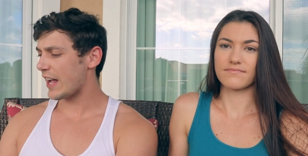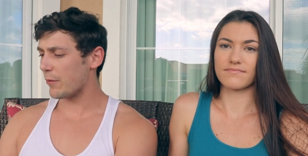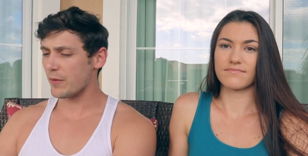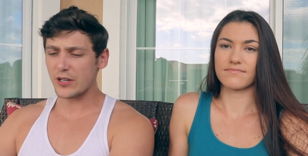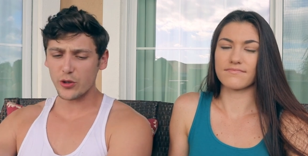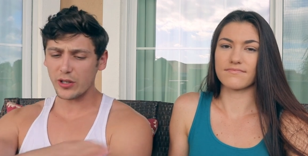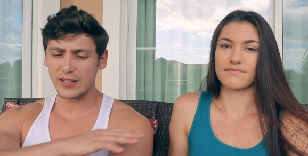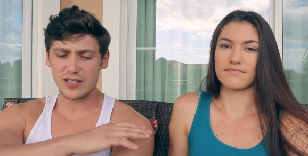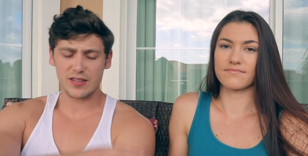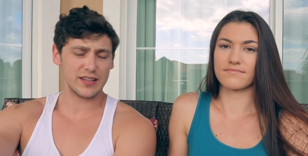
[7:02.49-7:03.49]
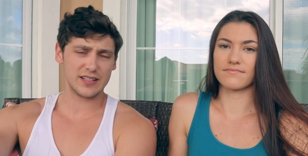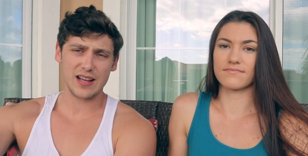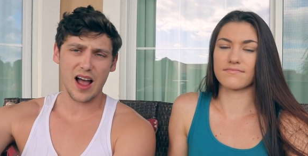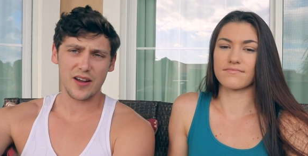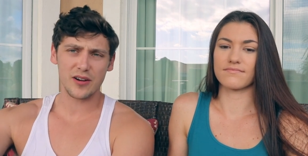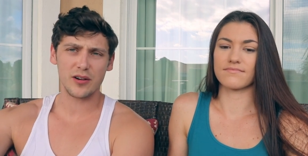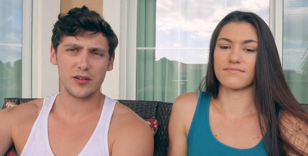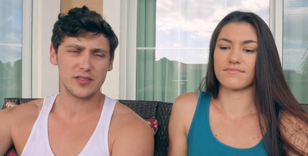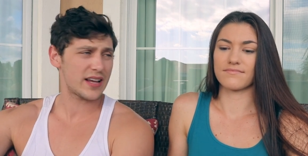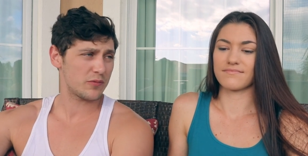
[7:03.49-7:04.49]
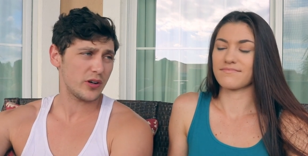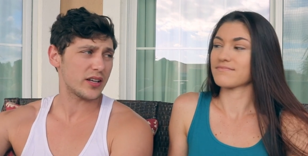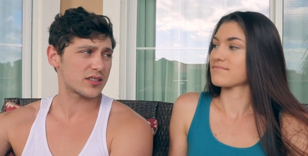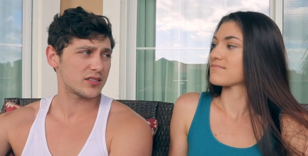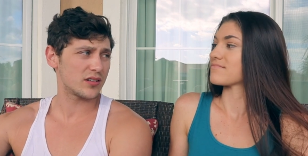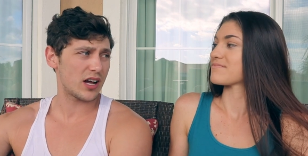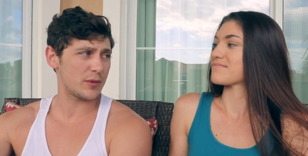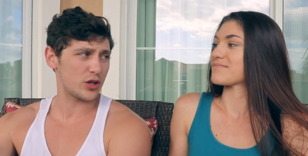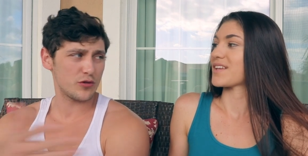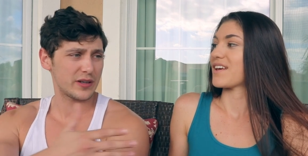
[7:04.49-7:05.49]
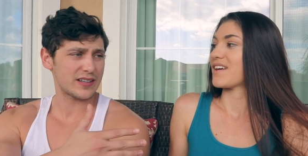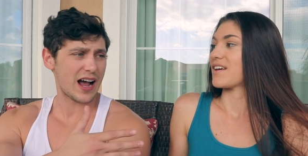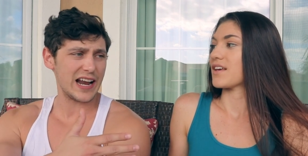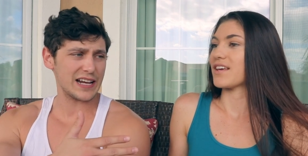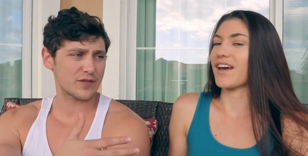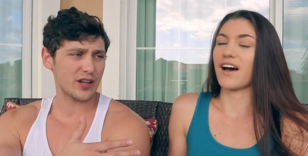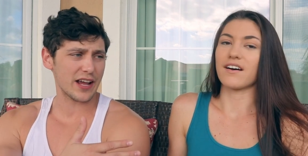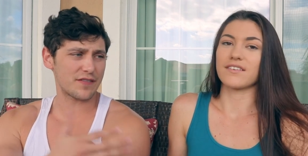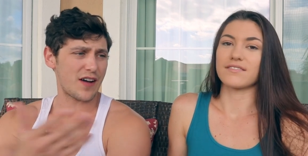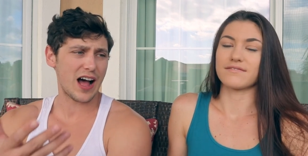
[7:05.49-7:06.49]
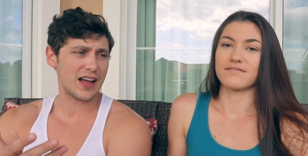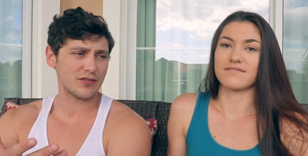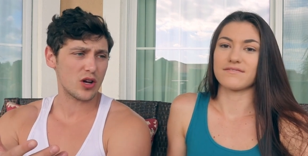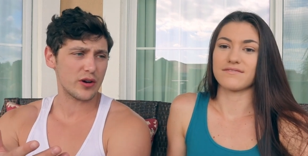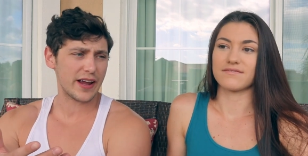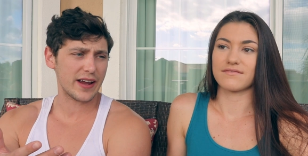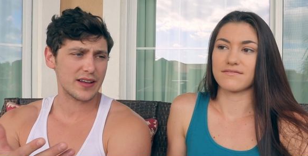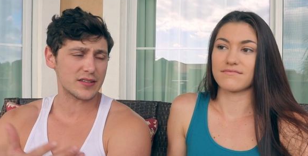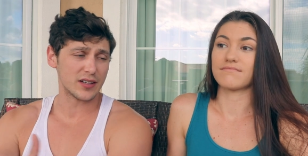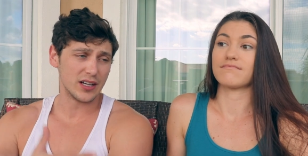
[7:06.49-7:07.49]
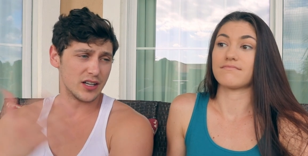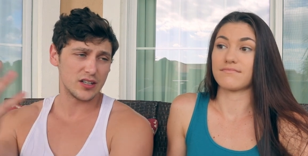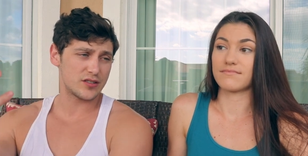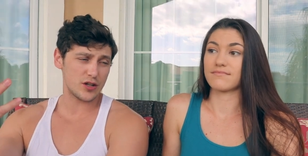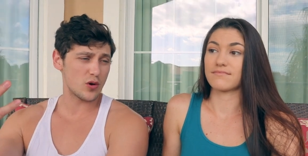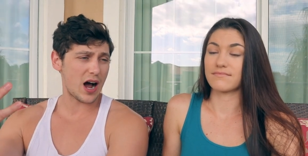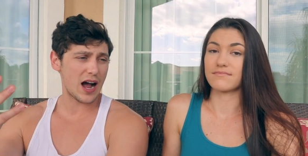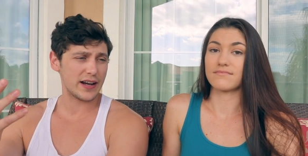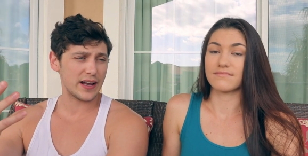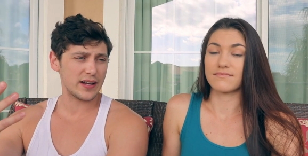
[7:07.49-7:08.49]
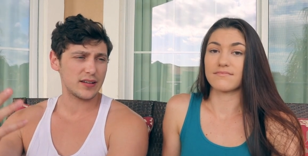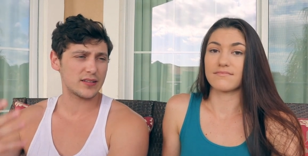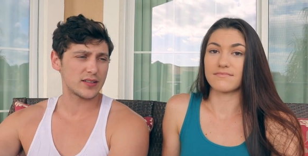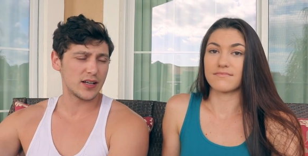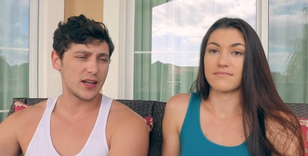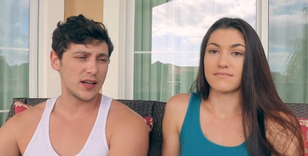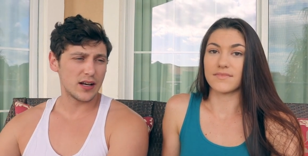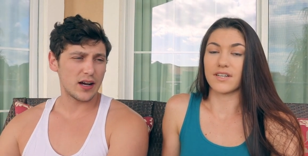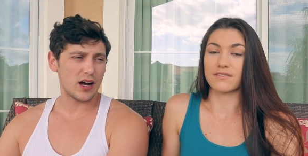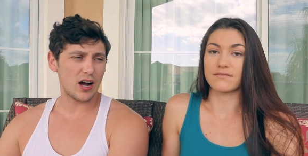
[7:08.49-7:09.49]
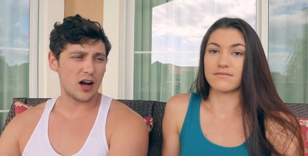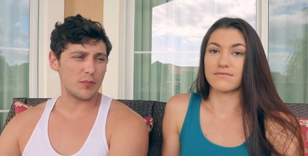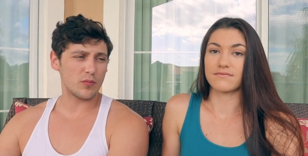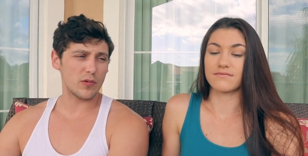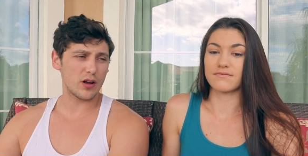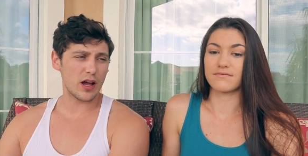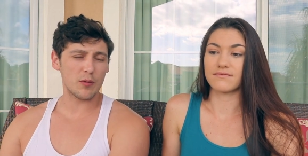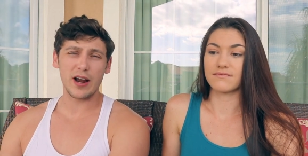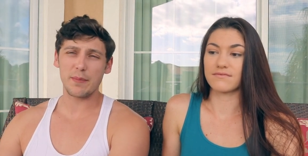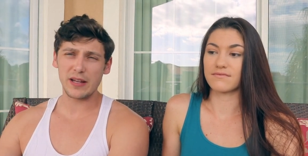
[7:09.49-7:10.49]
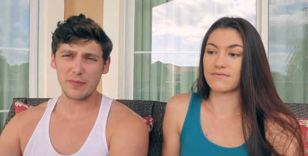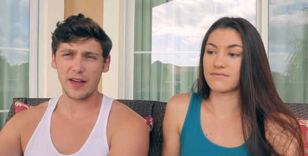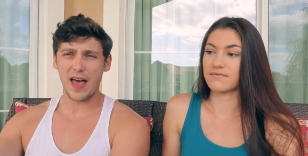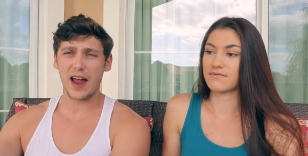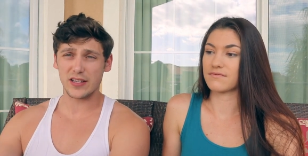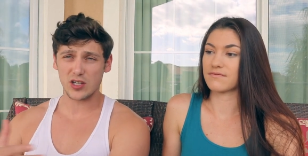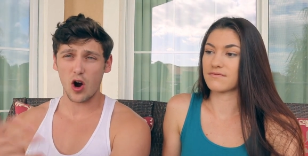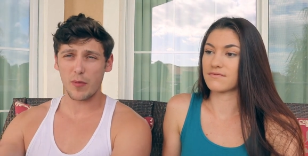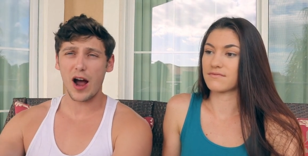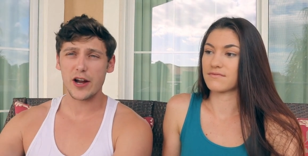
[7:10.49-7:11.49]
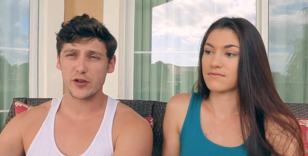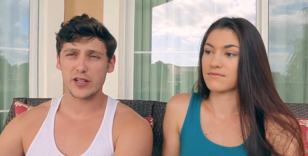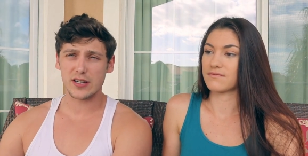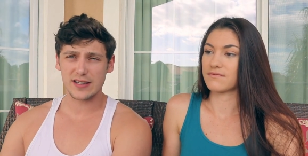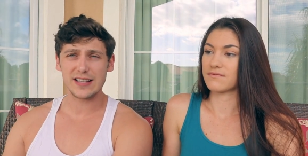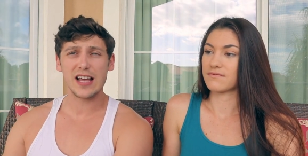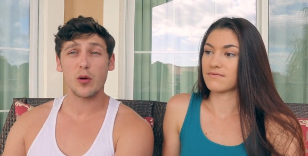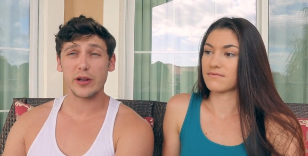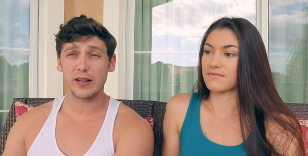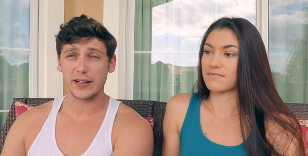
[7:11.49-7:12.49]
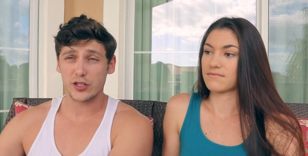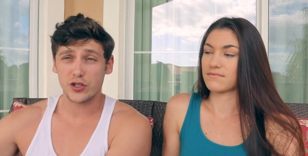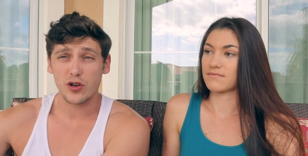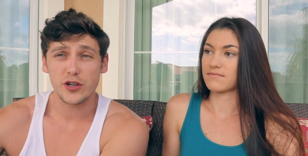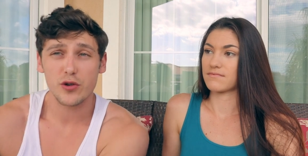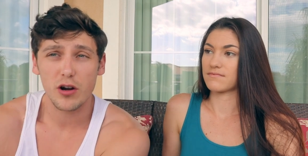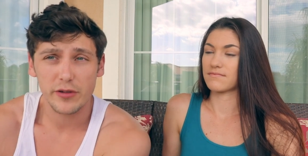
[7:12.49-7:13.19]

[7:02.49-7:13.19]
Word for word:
Speaker 1: And we've been doing this the entire 10 weeks. I mean, you've been dieting yeah. for like five low days, two high days. Yeah. Um, and what I mean by that is carbohydrates, because that's how we like to structure our